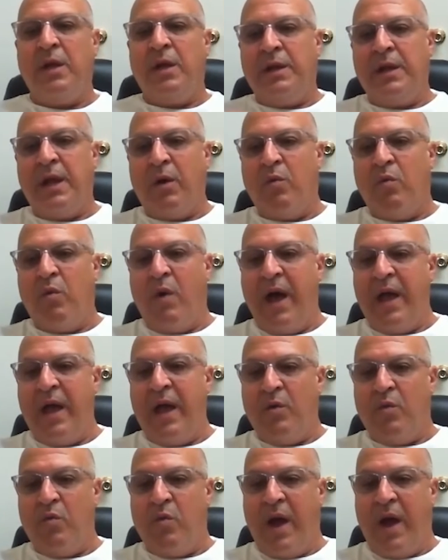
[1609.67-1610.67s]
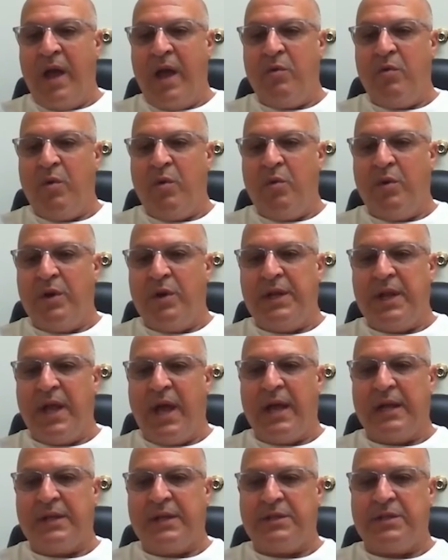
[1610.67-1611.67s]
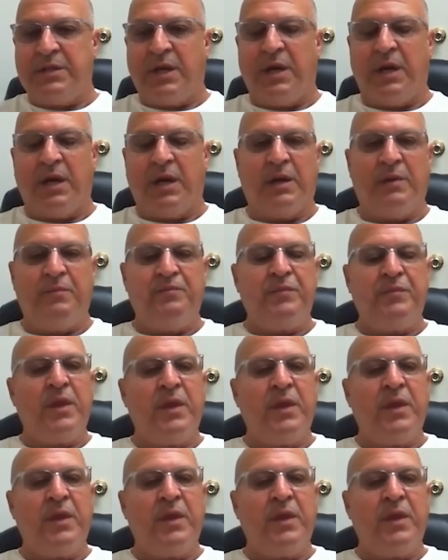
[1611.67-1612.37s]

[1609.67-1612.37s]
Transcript: Now, why we were not part